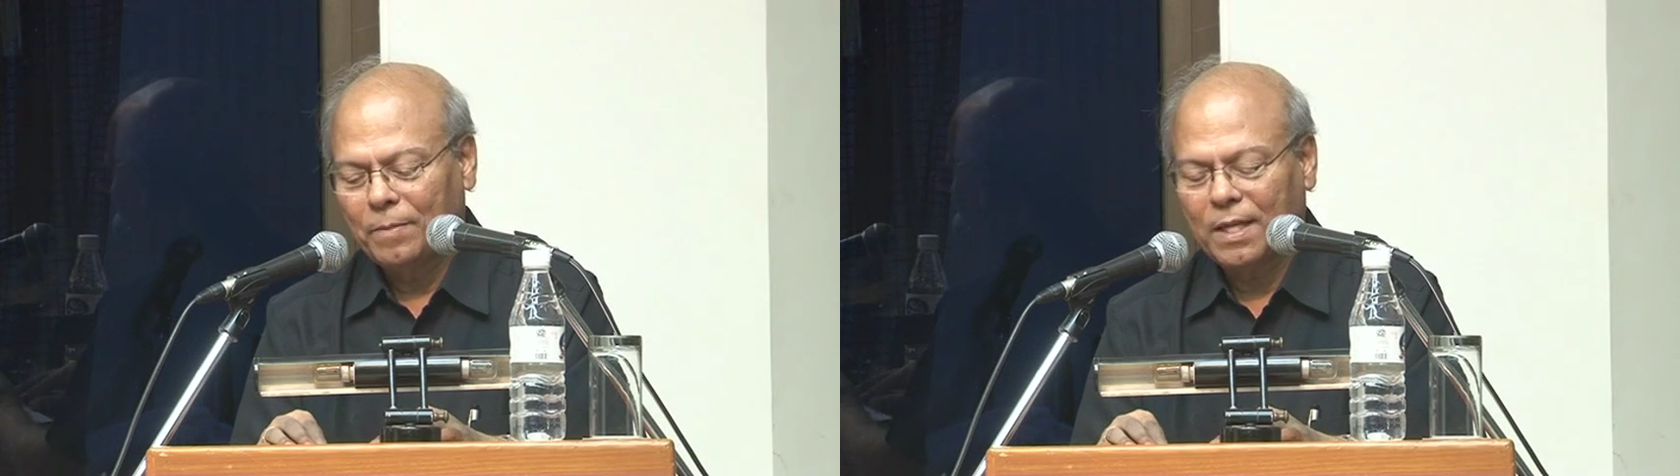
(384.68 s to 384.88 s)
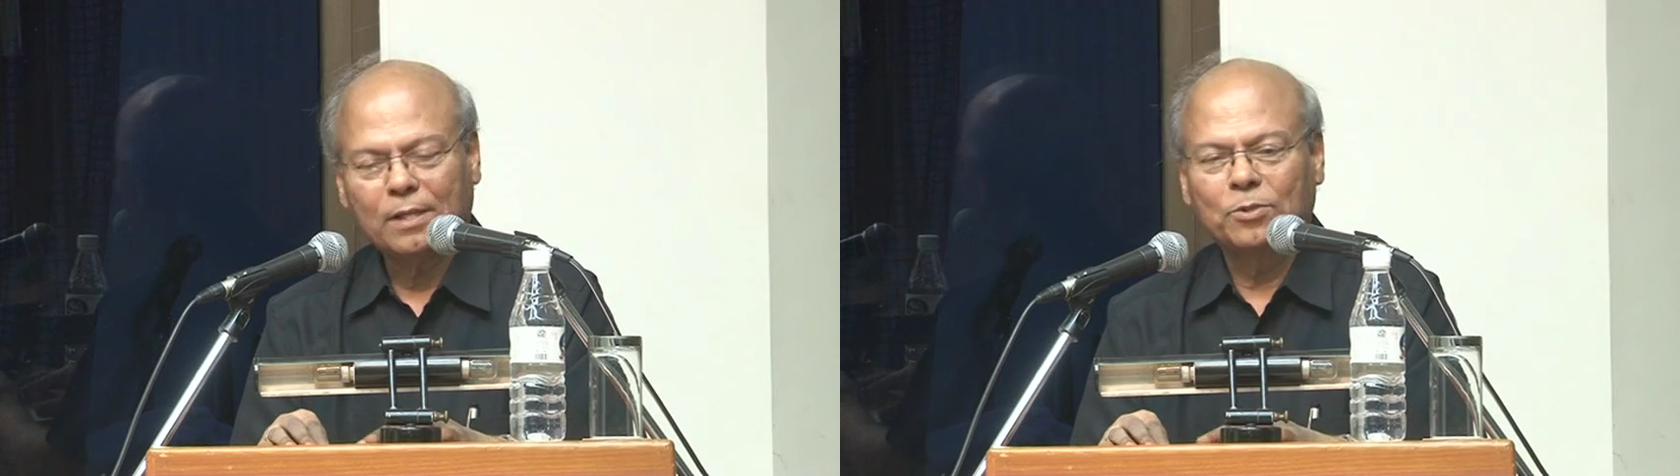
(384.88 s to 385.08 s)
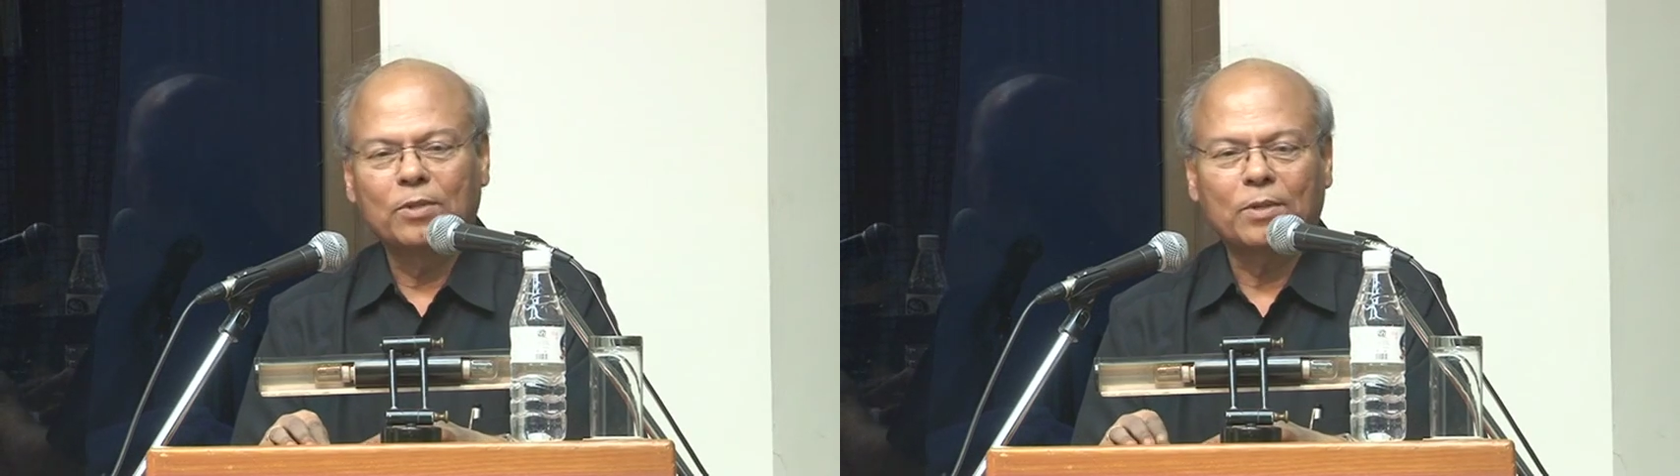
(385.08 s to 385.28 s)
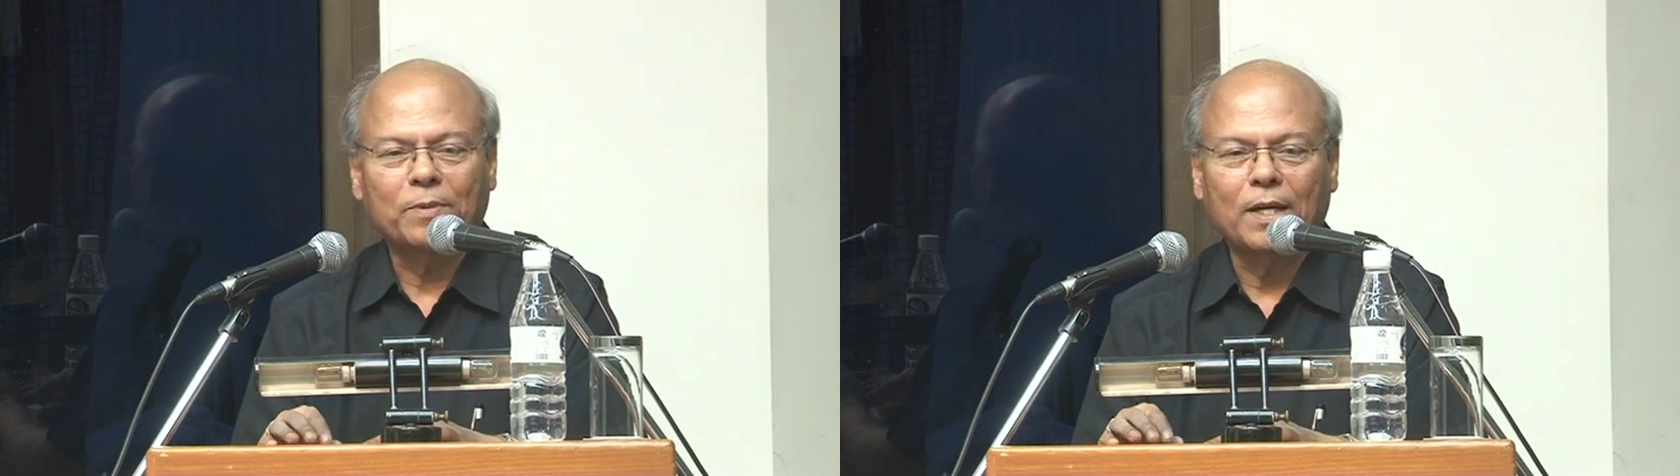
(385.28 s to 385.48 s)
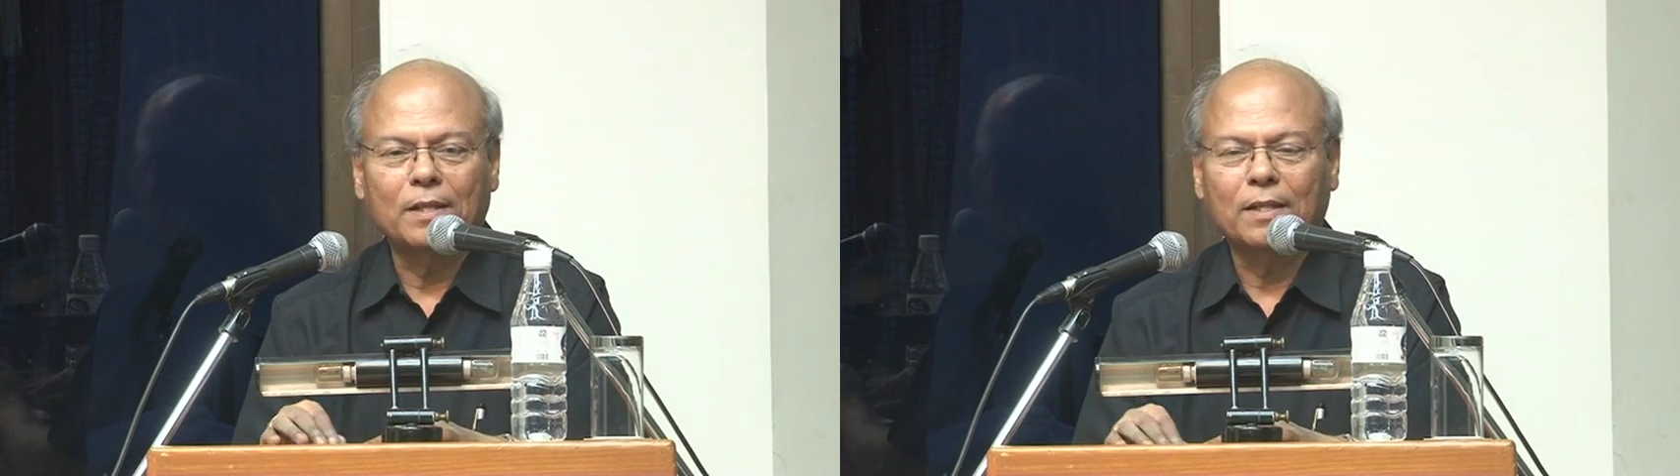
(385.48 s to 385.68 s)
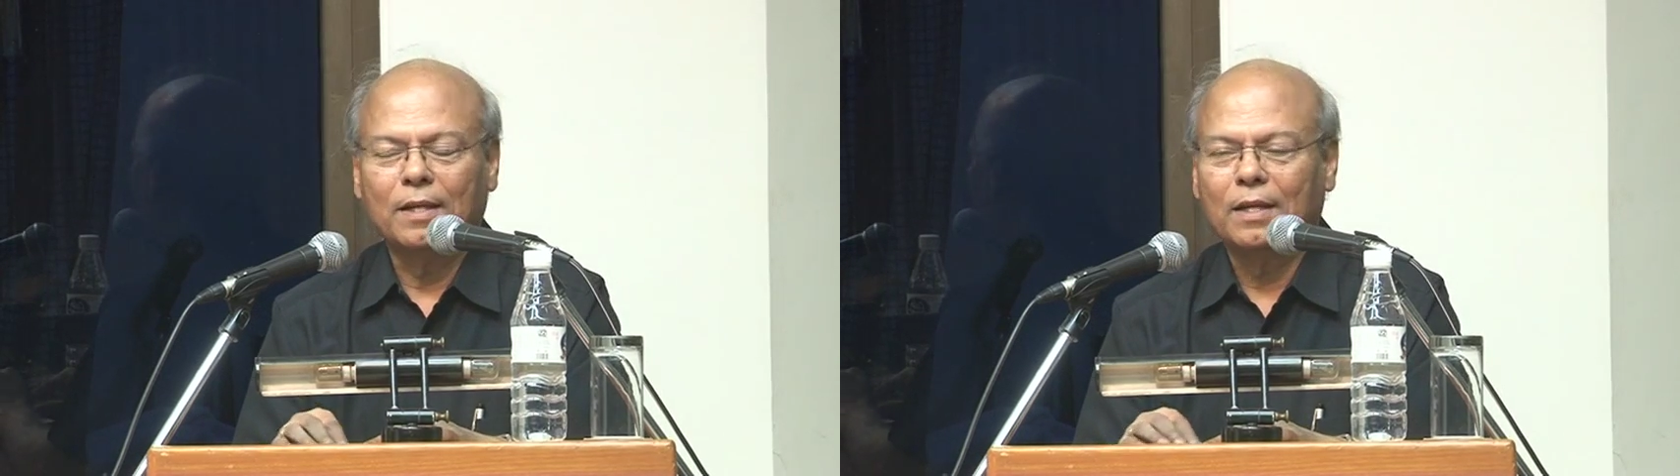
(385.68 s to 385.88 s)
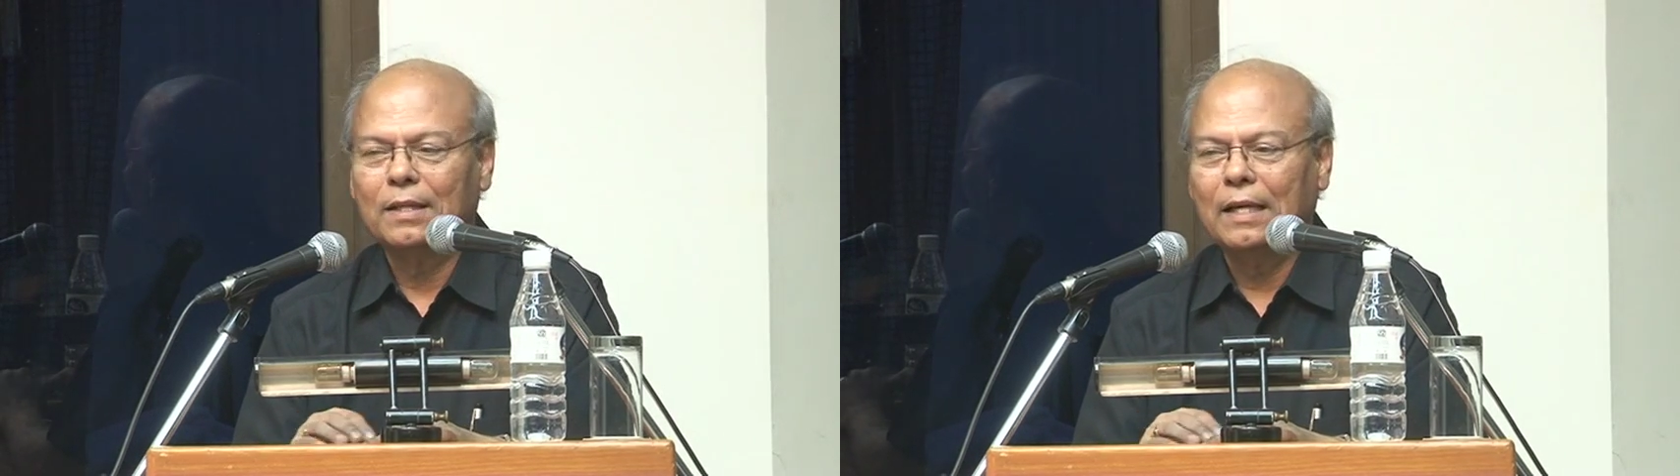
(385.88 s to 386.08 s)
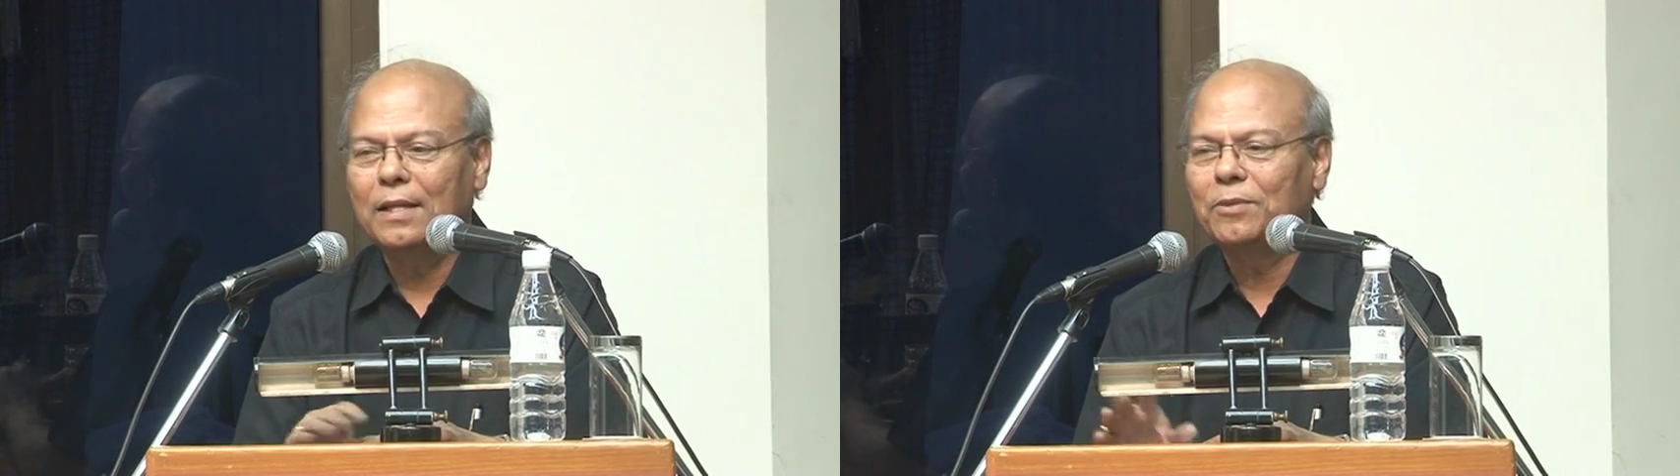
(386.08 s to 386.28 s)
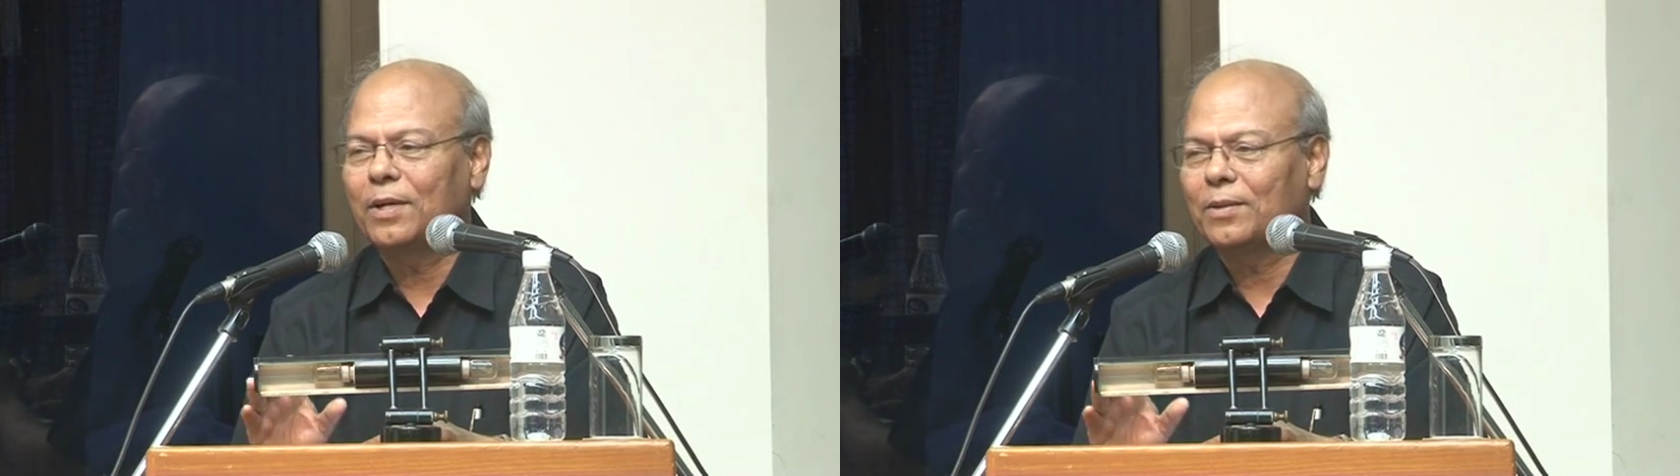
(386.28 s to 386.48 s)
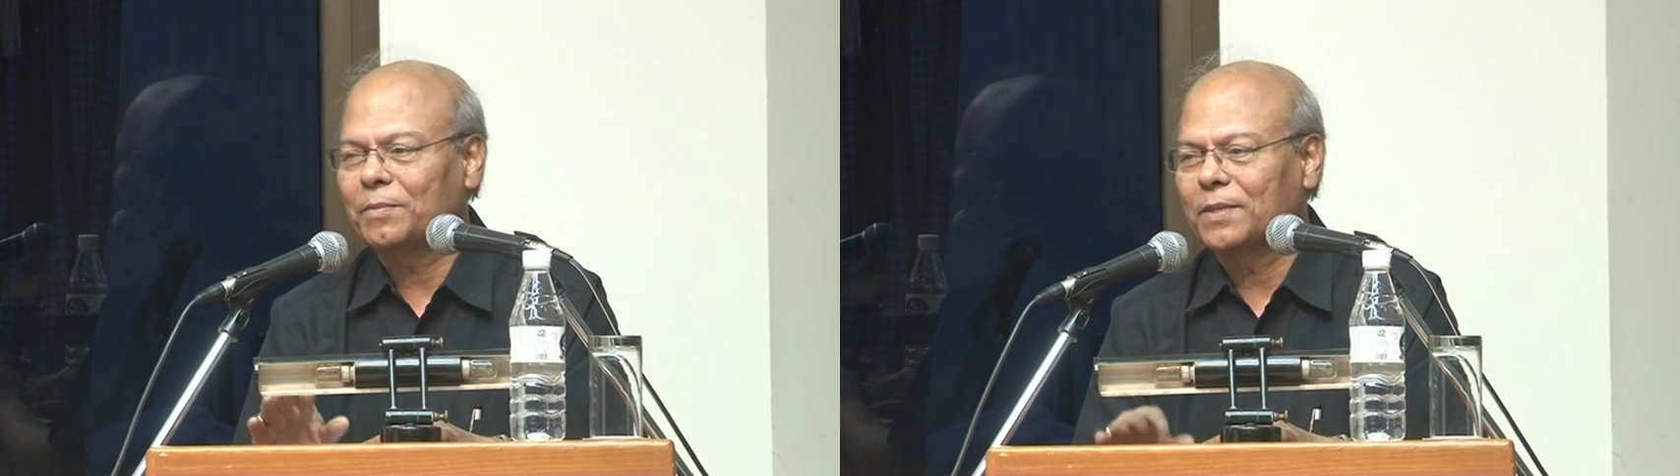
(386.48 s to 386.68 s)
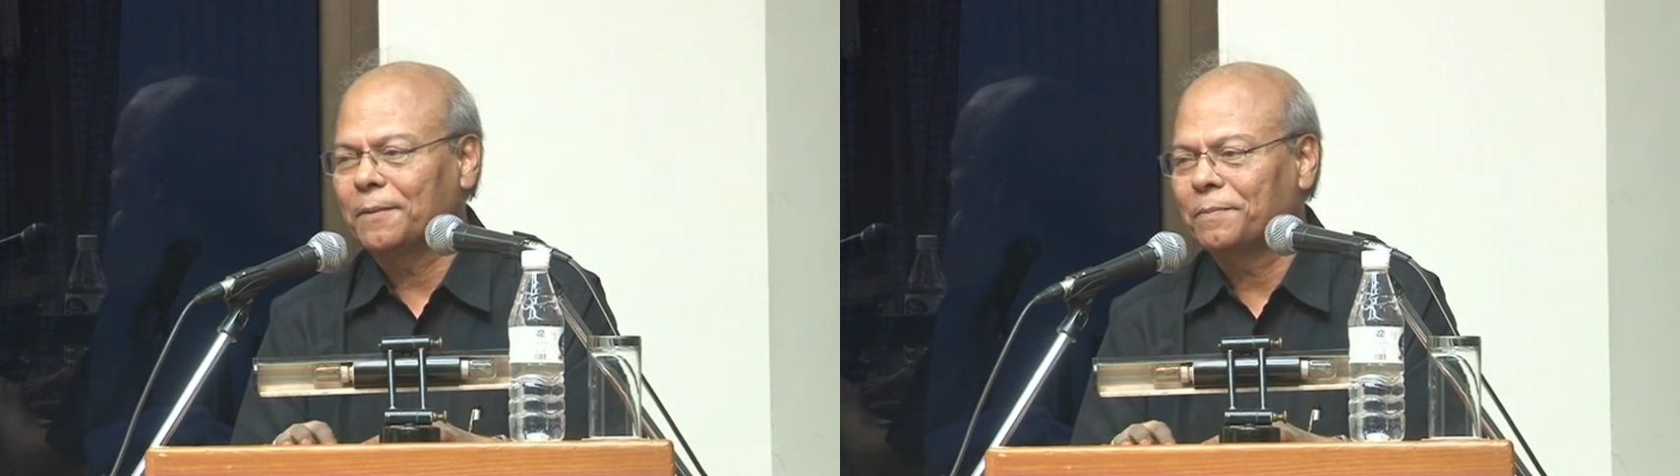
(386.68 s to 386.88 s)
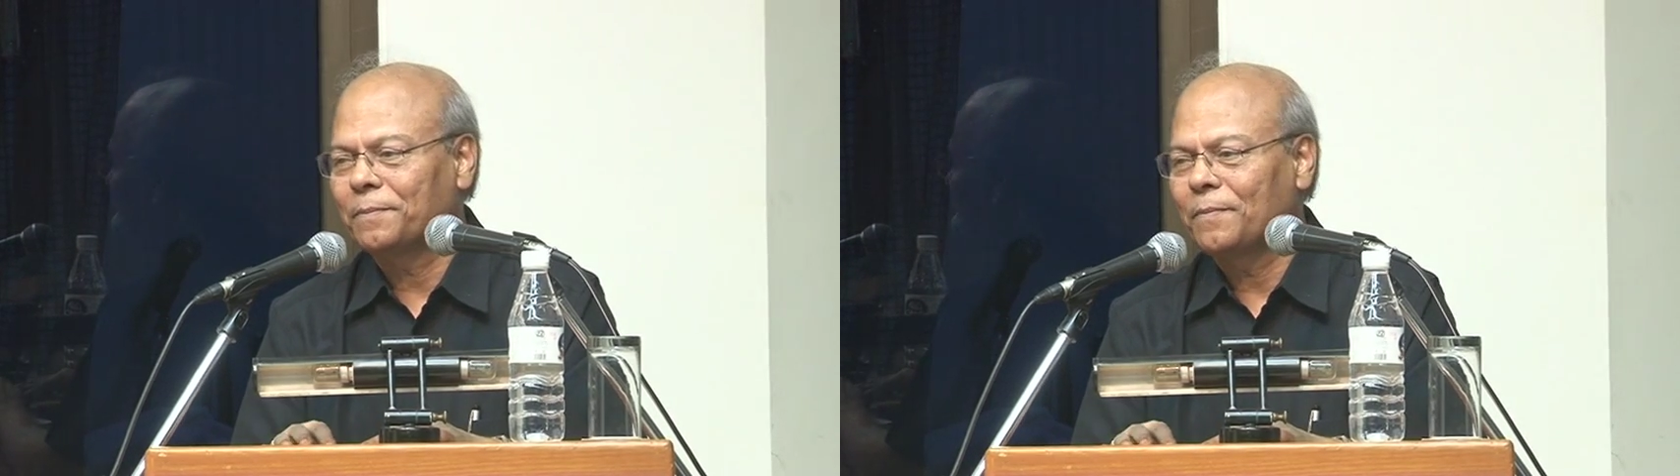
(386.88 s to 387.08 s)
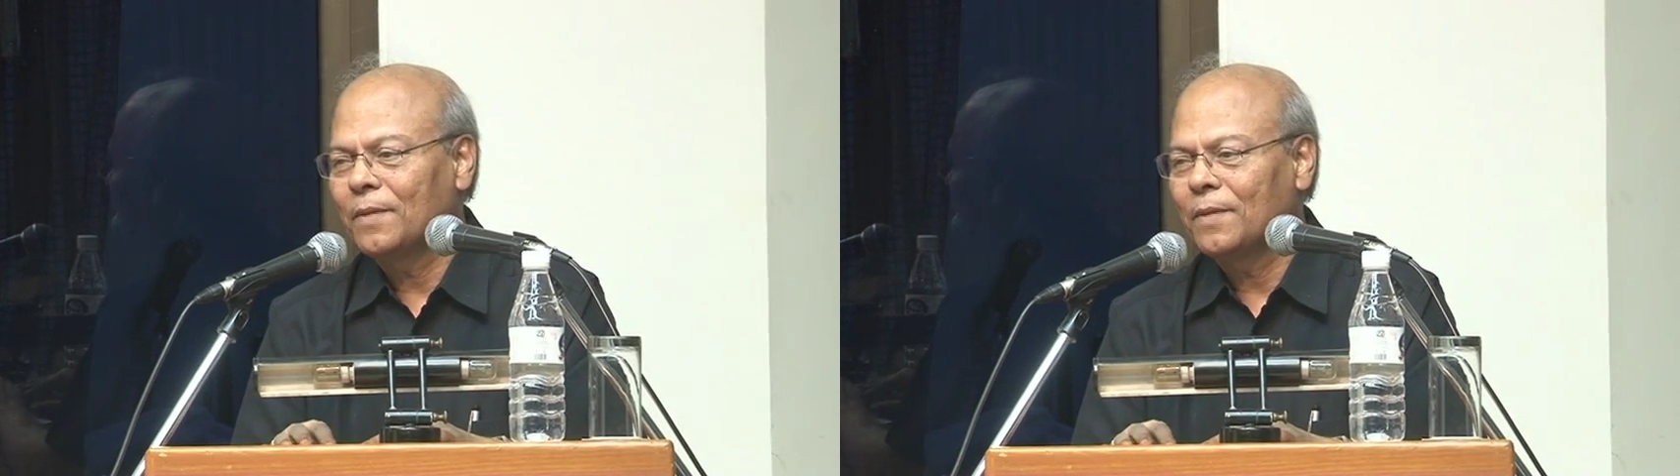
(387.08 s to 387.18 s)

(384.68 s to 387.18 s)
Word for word: but I could not find any one of them.